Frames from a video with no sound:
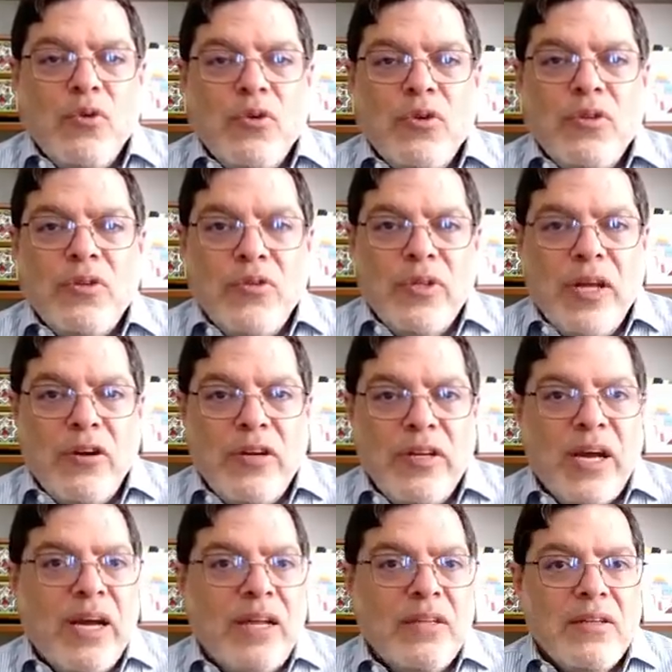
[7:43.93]
or that are
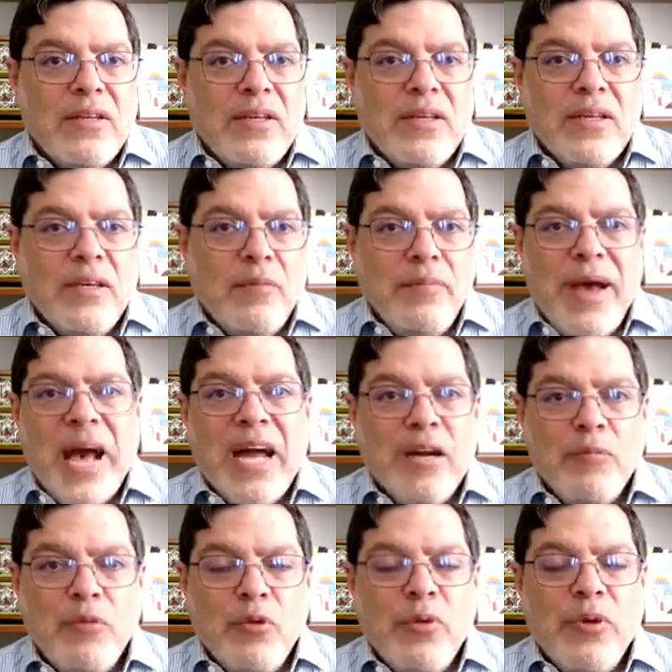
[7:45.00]
not
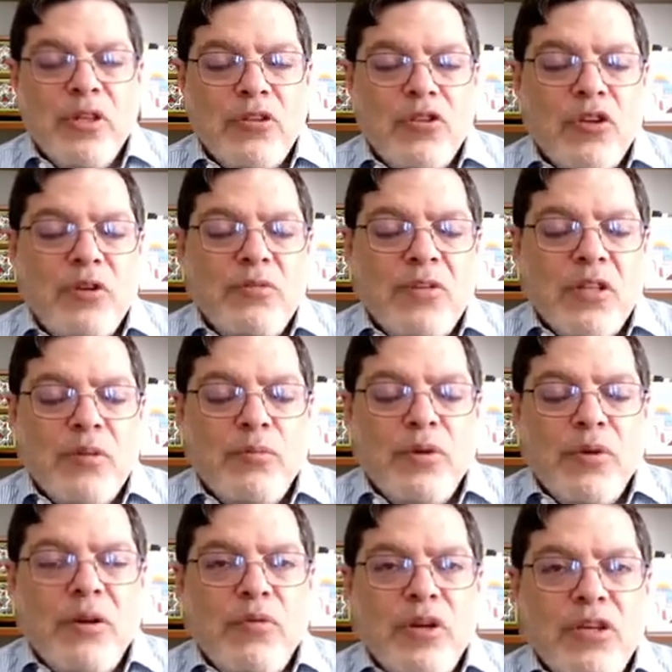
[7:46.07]
compatible with the terms that the
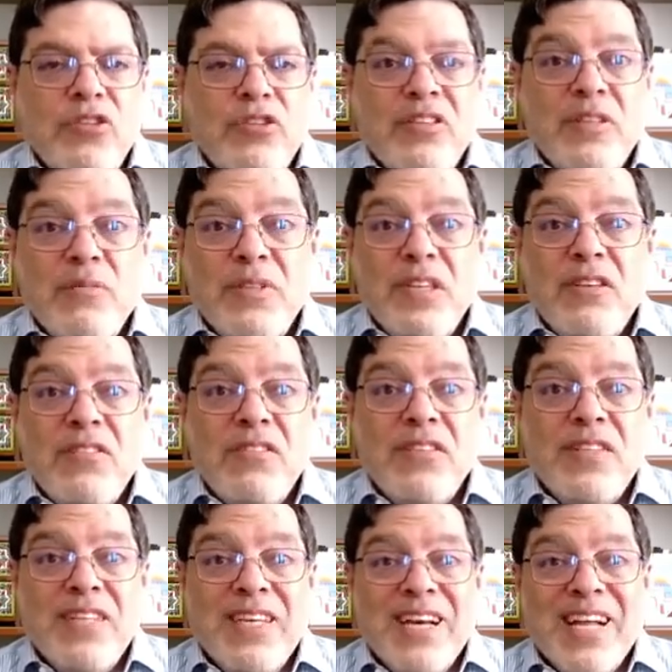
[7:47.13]
Russians
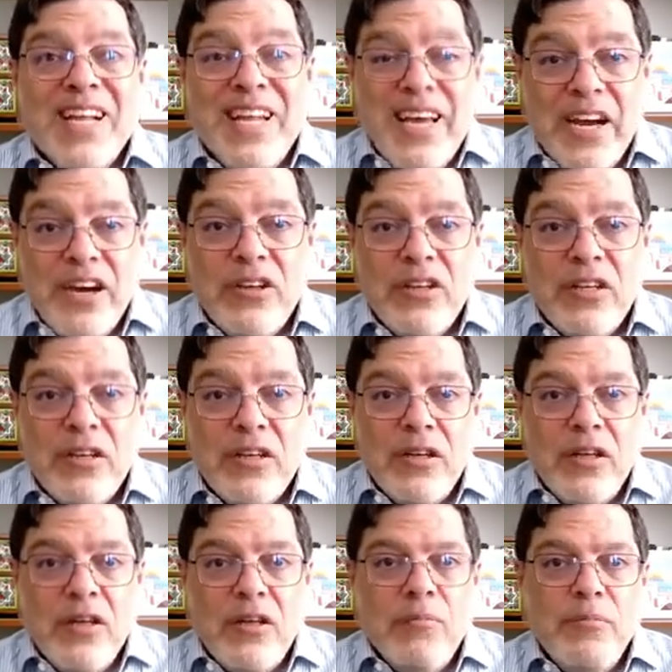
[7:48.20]
themselves declared
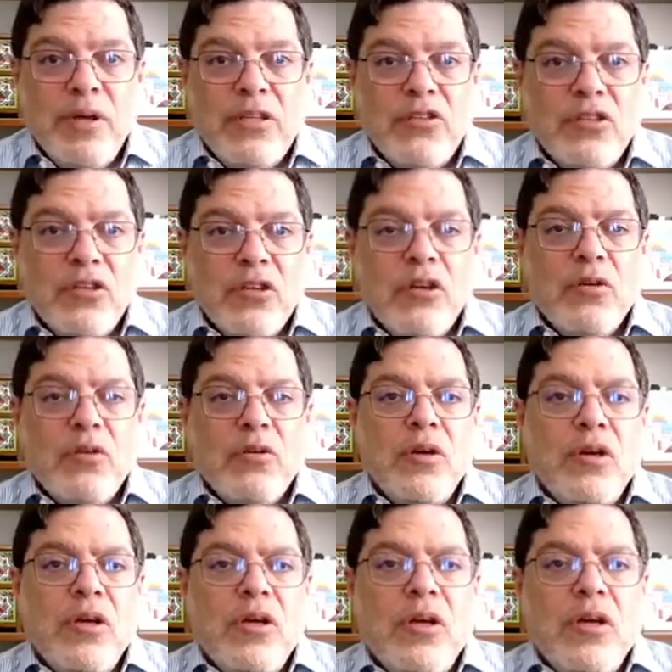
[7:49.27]
months ago
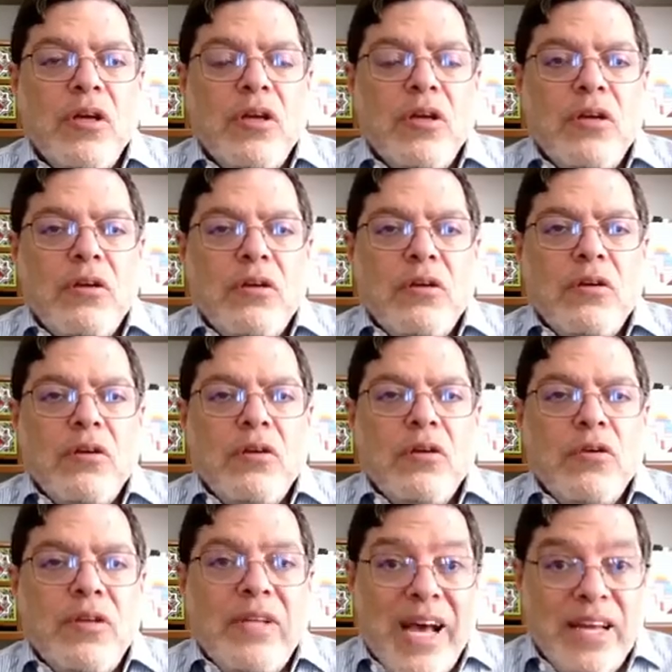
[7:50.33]

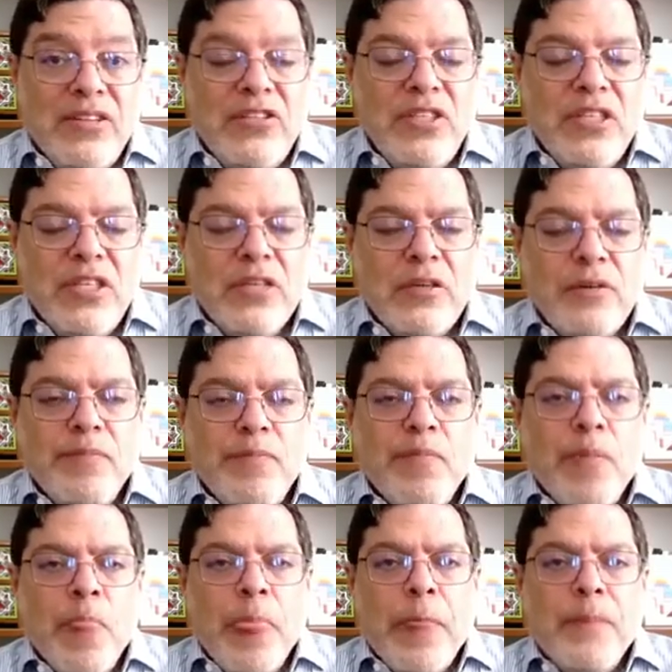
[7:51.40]
or last year.
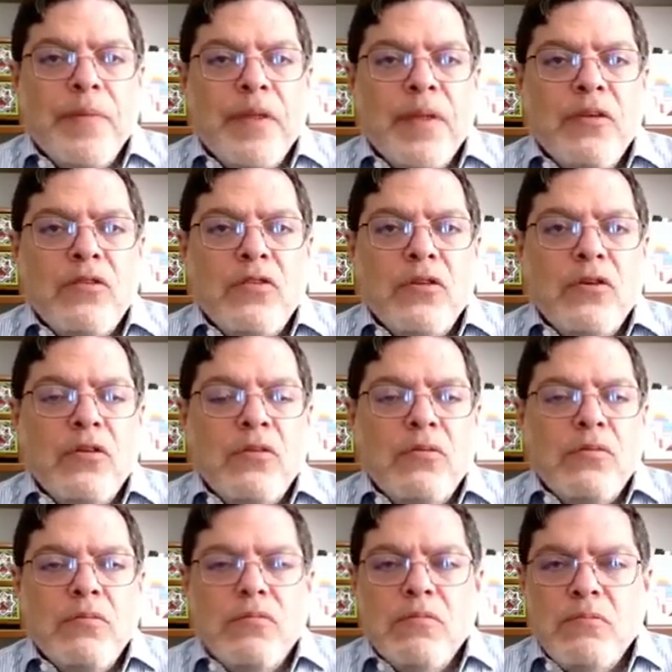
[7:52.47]

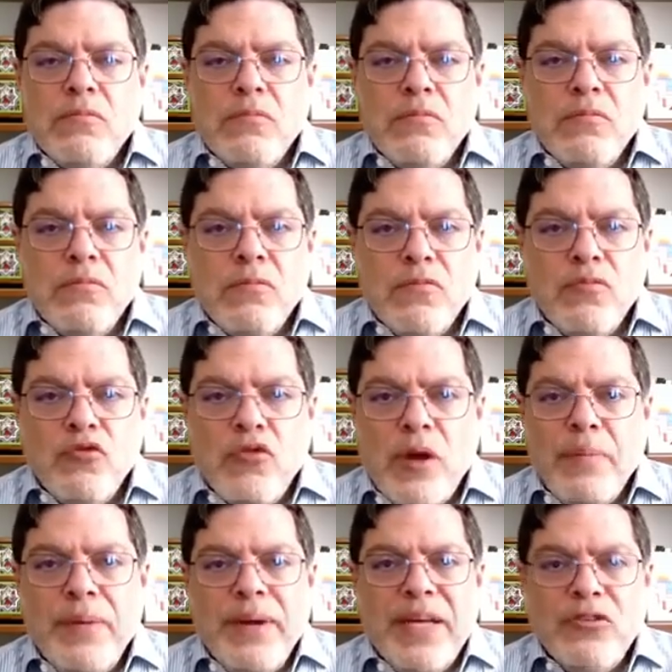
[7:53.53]
So
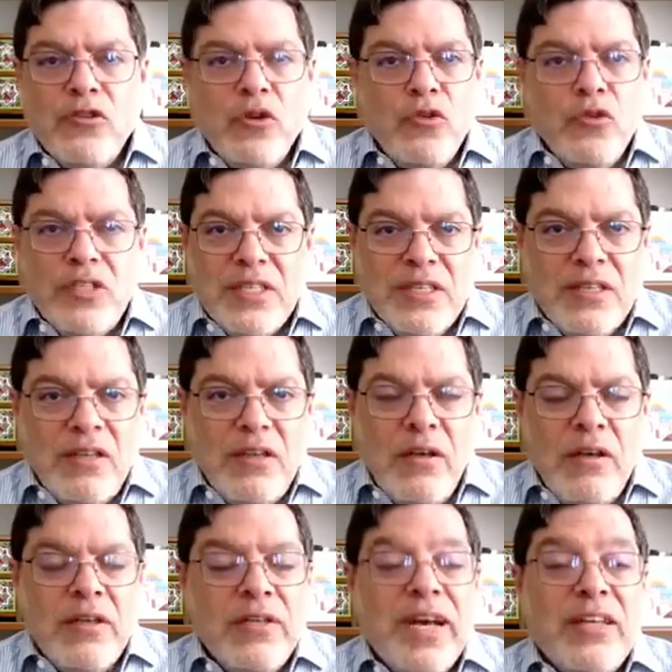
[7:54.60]
Trump has
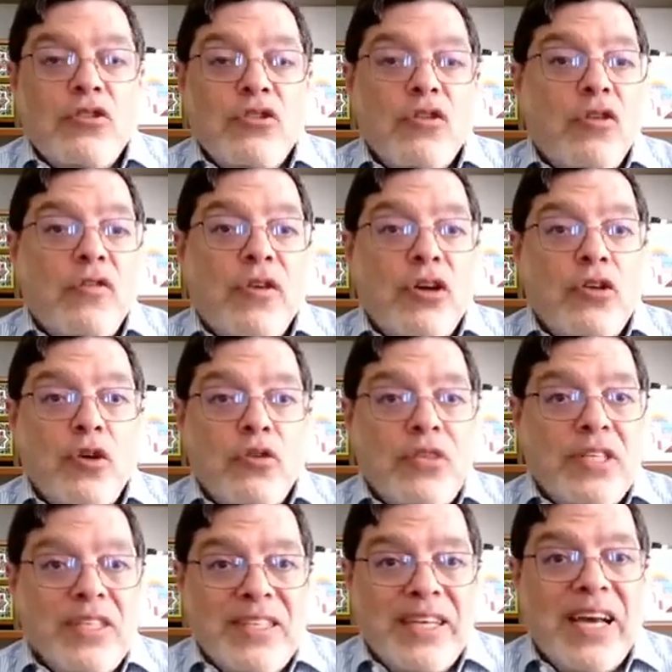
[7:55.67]
so far no
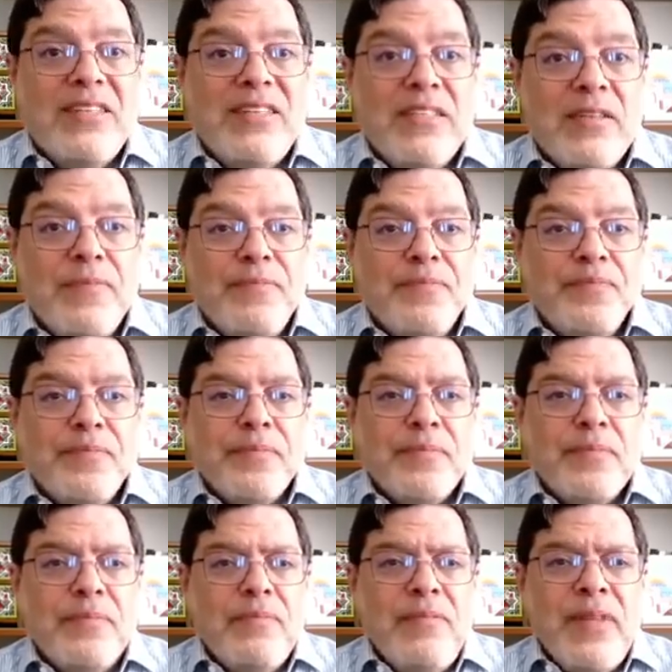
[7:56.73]
success
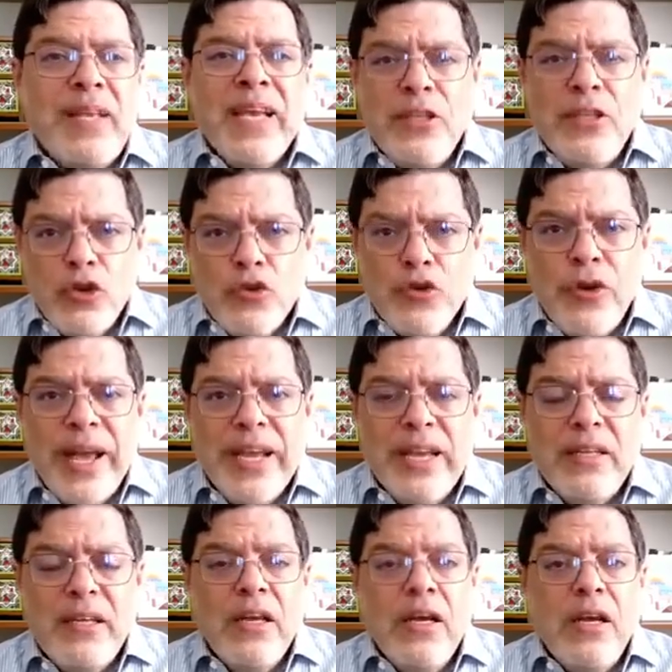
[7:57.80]
in
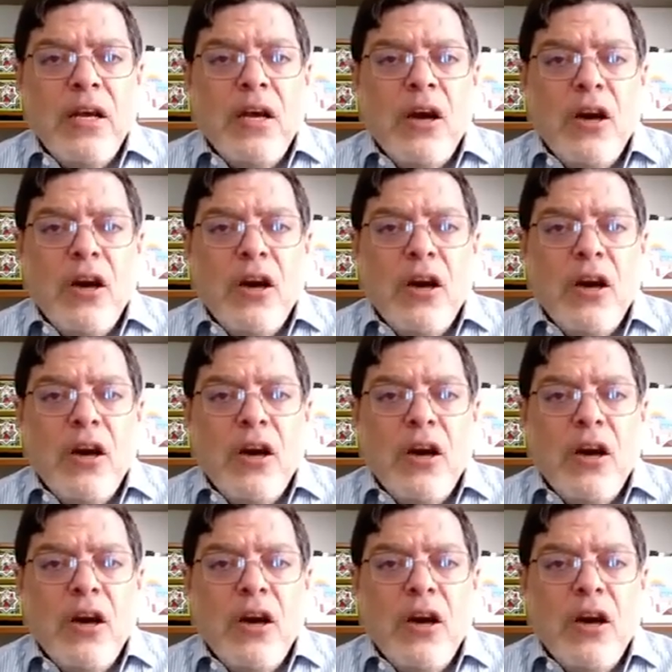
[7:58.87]
Ukraine.